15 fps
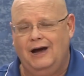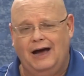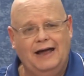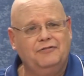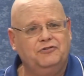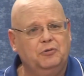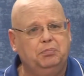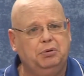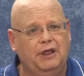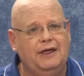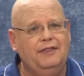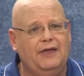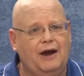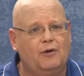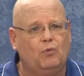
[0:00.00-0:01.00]
I have to
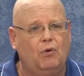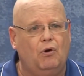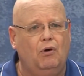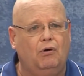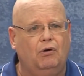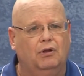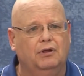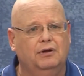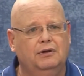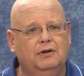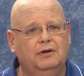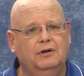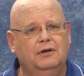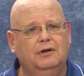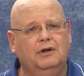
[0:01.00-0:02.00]
play that role.
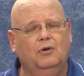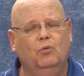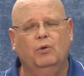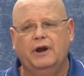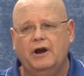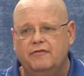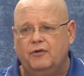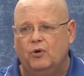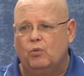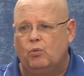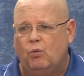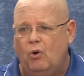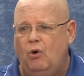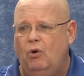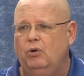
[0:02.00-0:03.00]
Whatever
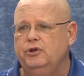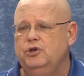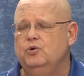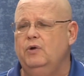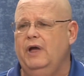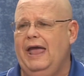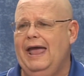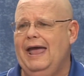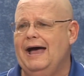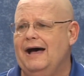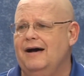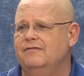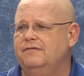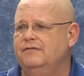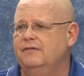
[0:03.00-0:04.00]
role you
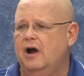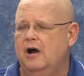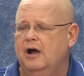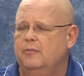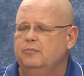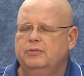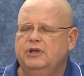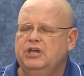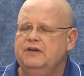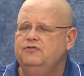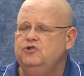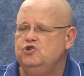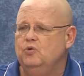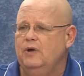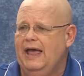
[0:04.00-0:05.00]
have, uh,
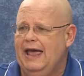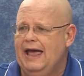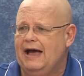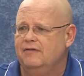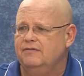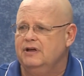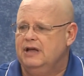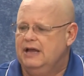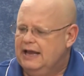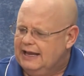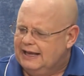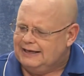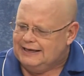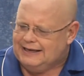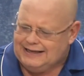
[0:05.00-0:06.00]
gift you have,
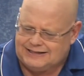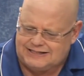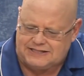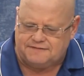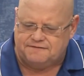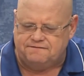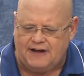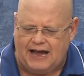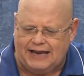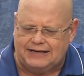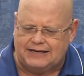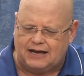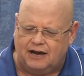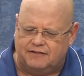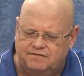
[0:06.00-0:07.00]
it needs to
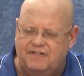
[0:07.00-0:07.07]
find a